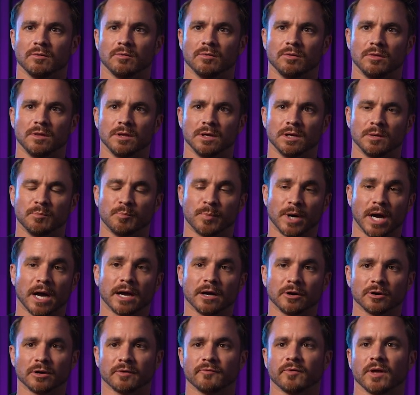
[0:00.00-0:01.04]
the
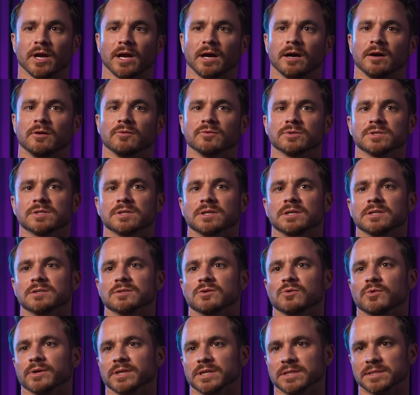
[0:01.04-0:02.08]
buyer of the house is
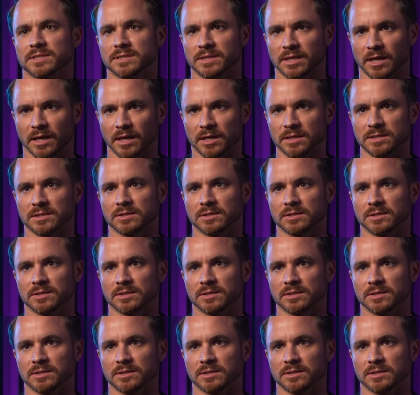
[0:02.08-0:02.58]
going to stay.